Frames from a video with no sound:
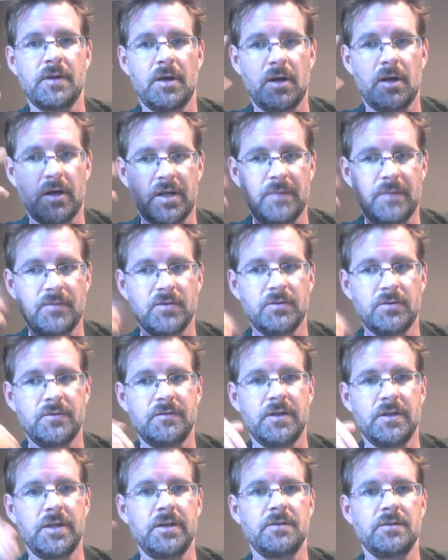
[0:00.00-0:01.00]
I'll keep doing
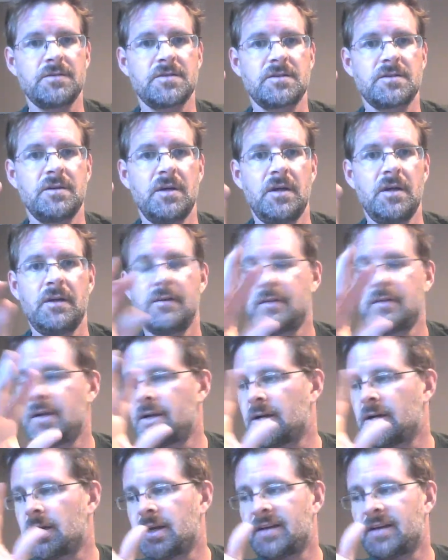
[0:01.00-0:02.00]
videos. Thank
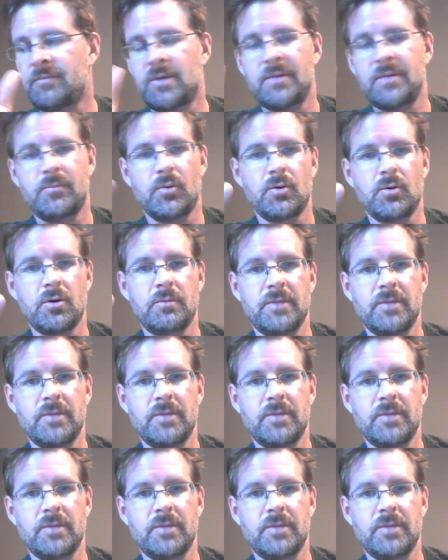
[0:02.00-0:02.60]
God I have my board,